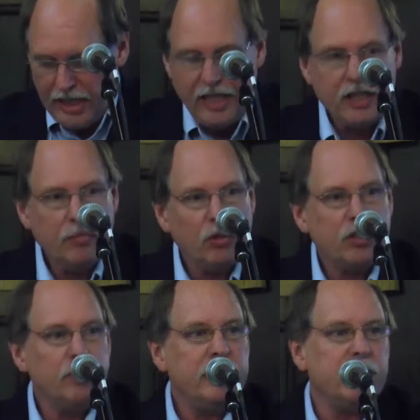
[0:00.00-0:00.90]
In the
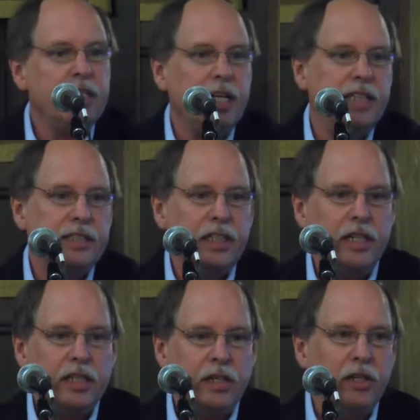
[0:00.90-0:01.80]
most recent case, they
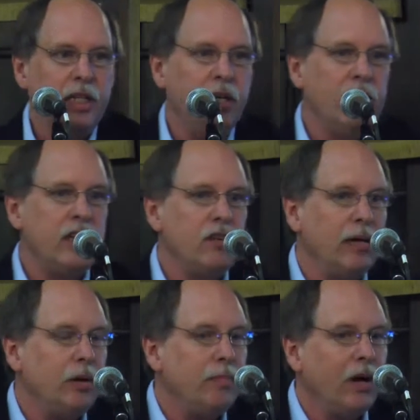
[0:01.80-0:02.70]
declared an area
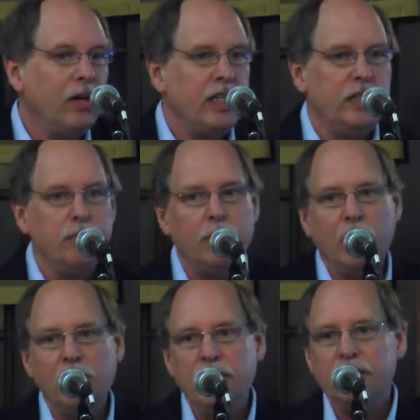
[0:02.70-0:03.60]
tribal park in
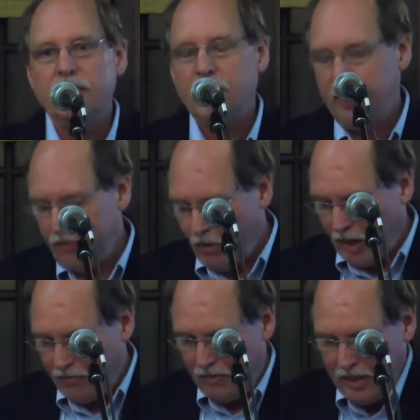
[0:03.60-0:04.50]
part to stave
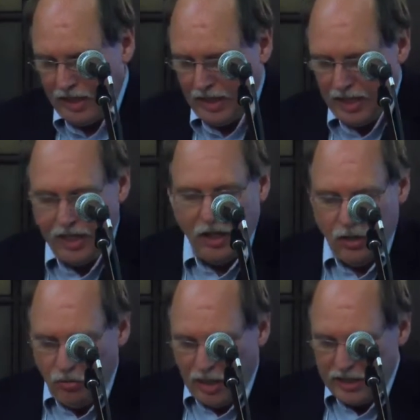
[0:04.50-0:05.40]
off an
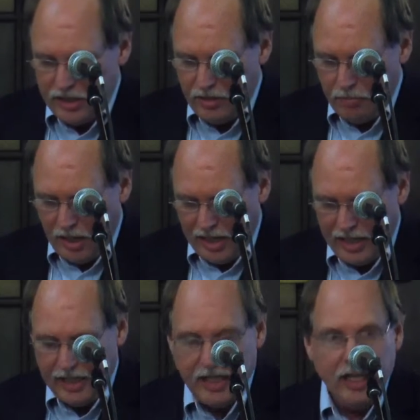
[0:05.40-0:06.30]
unwanted
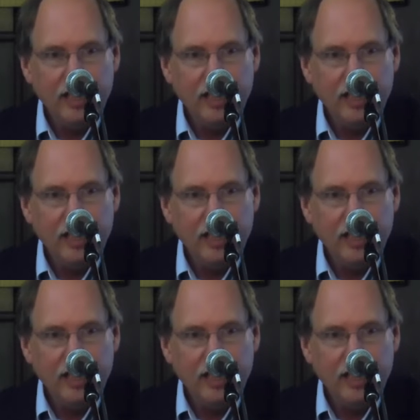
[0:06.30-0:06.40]
mine.